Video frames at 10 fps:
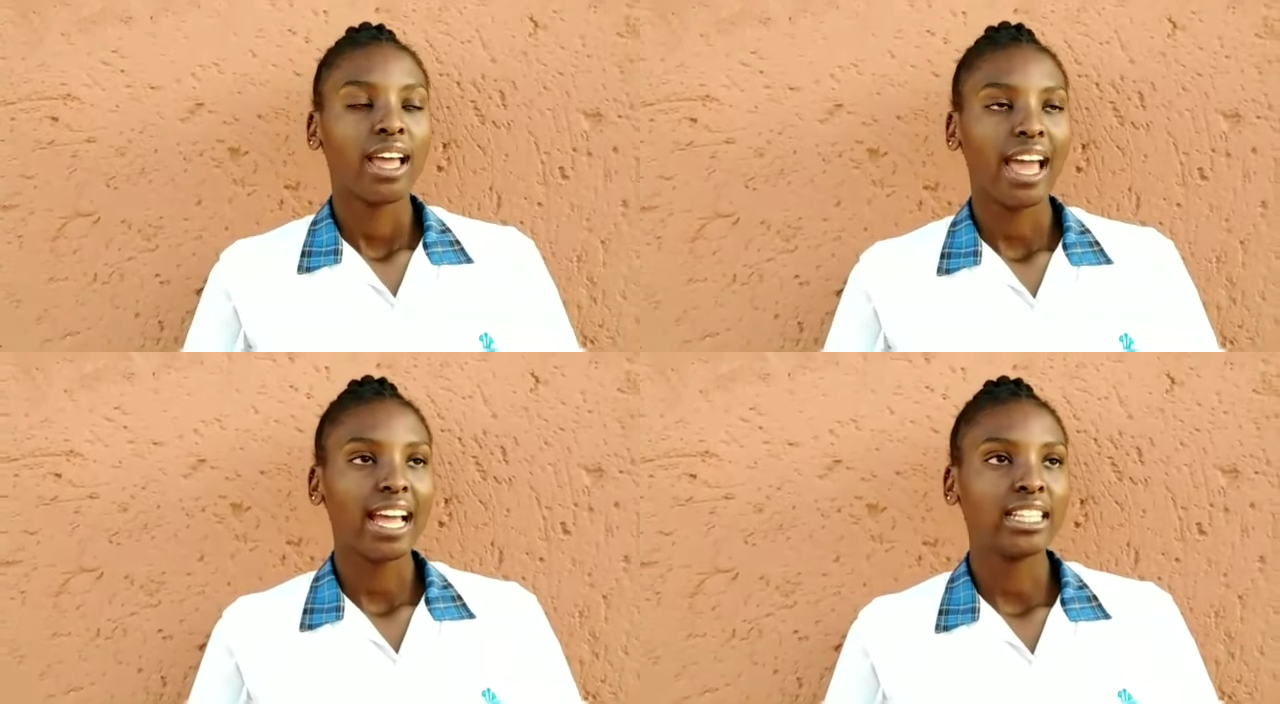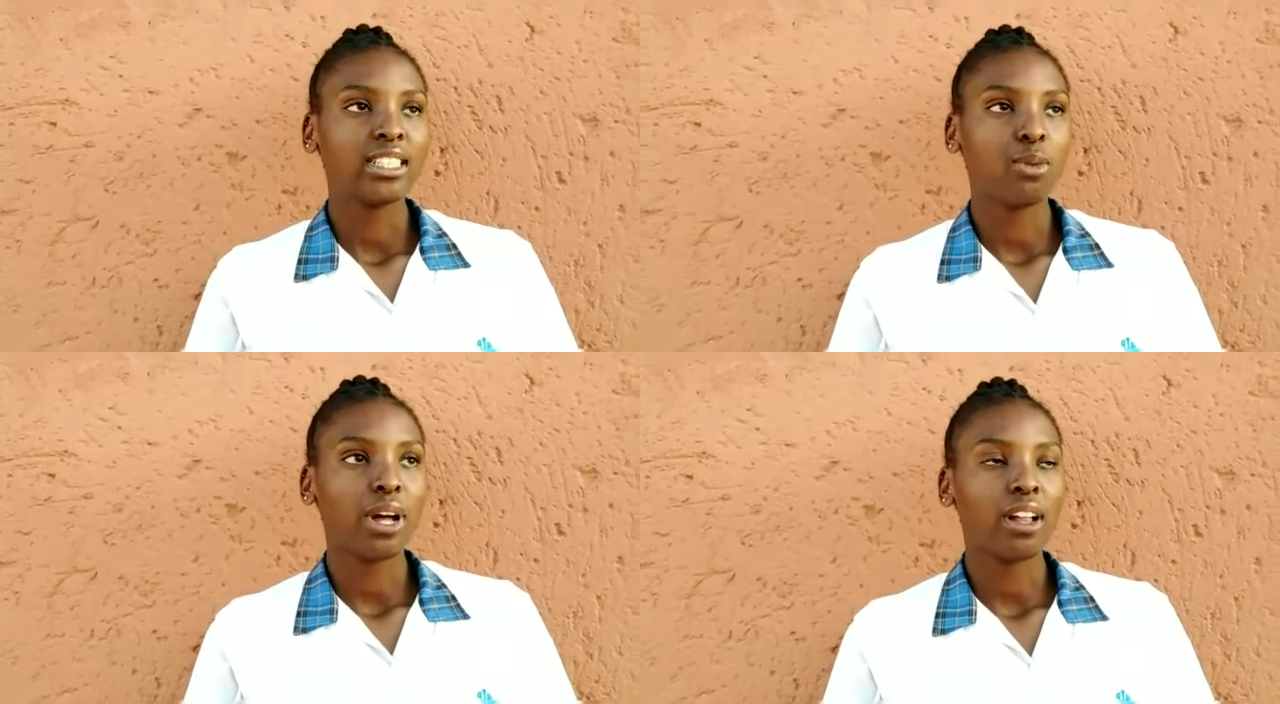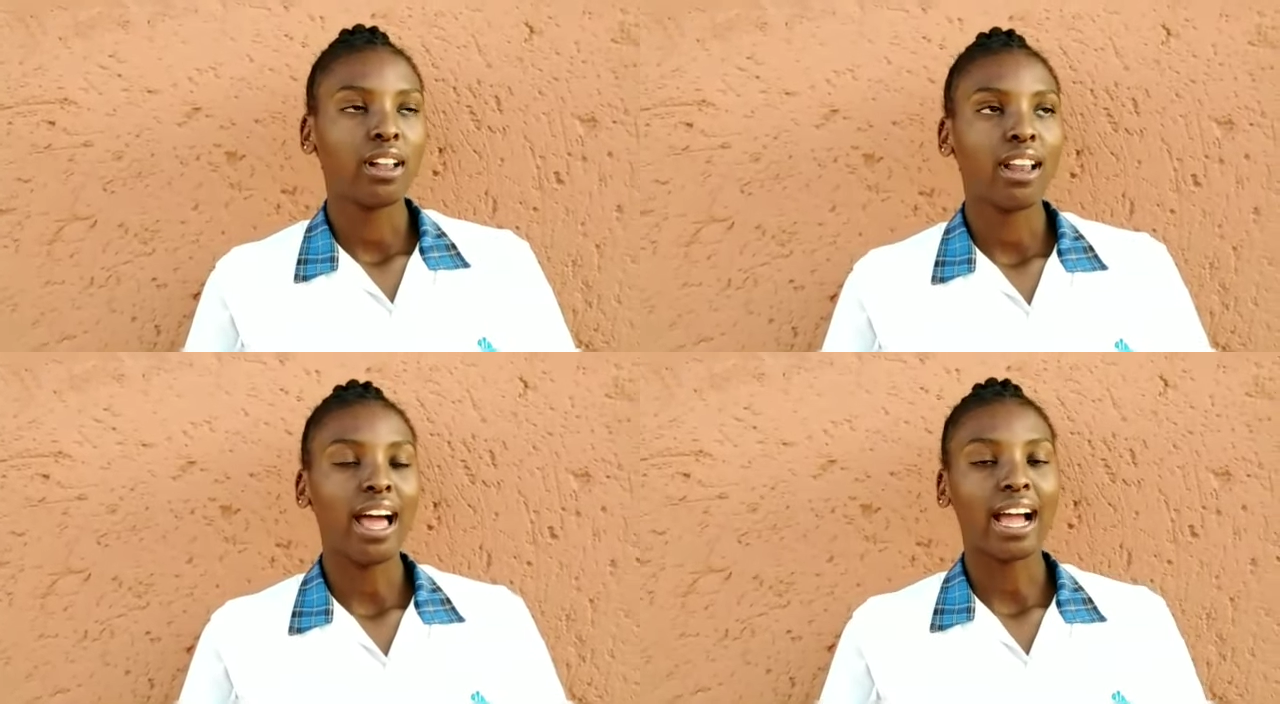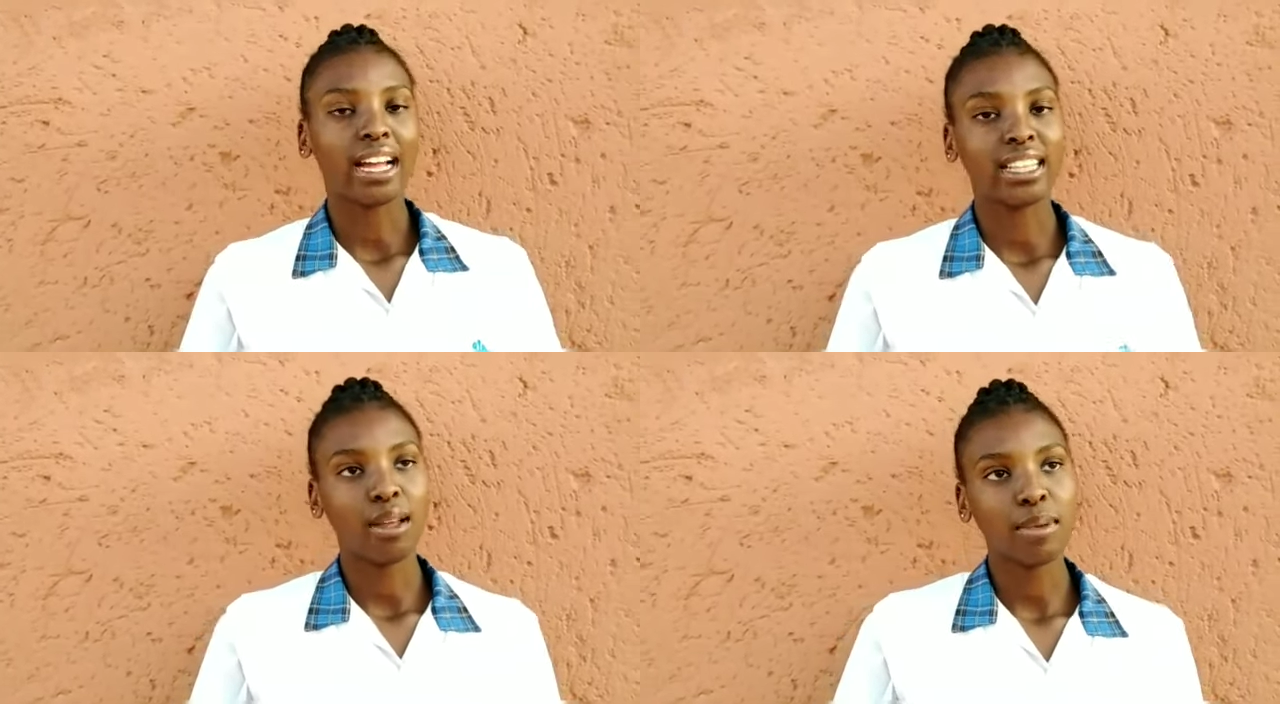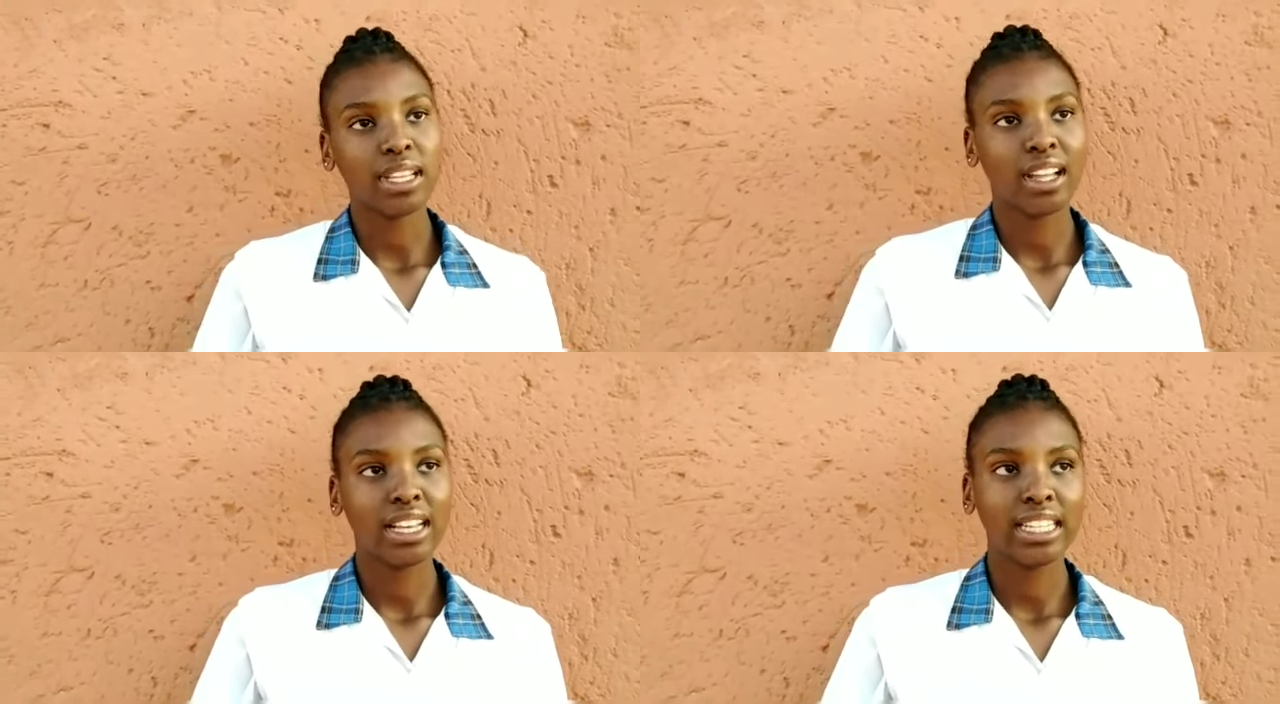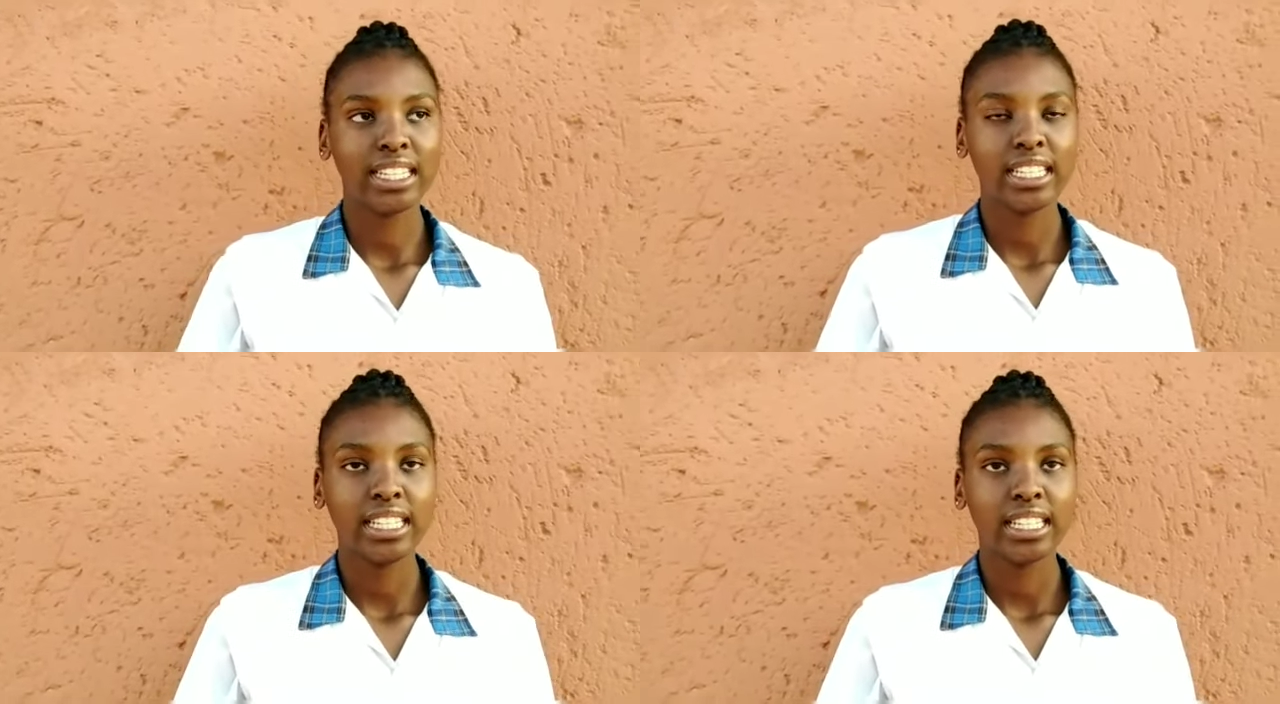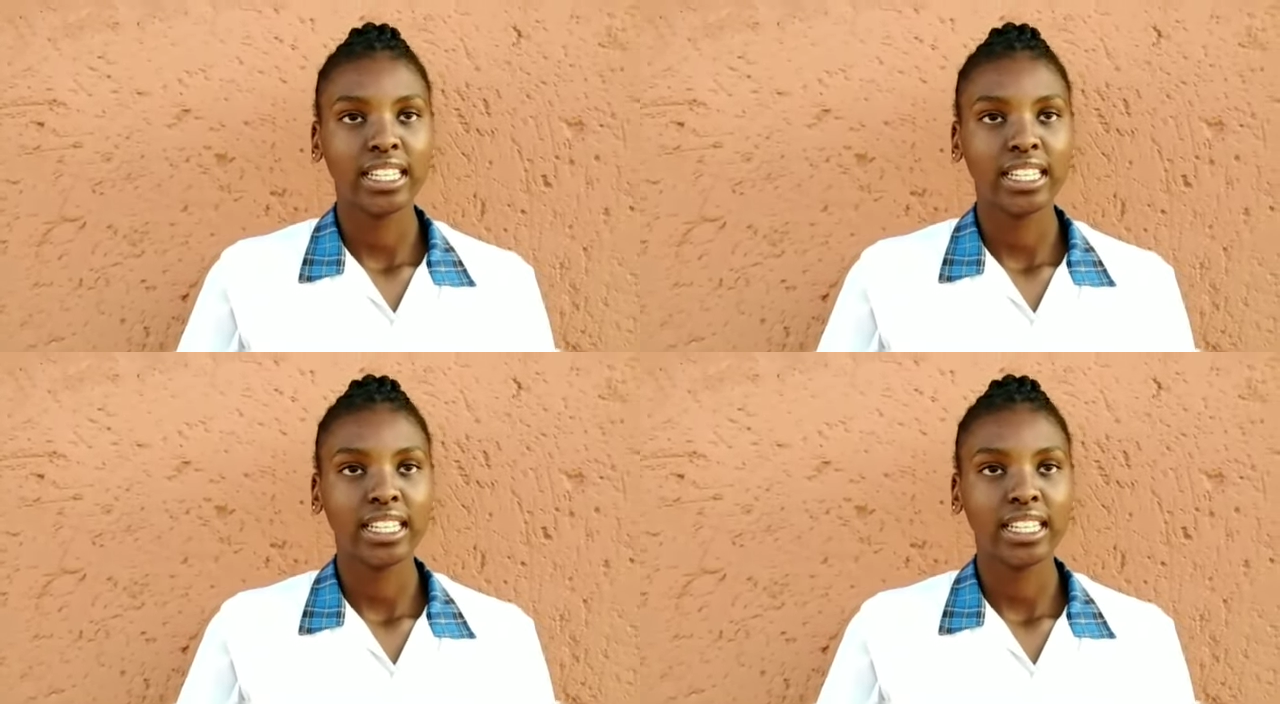And well, academically,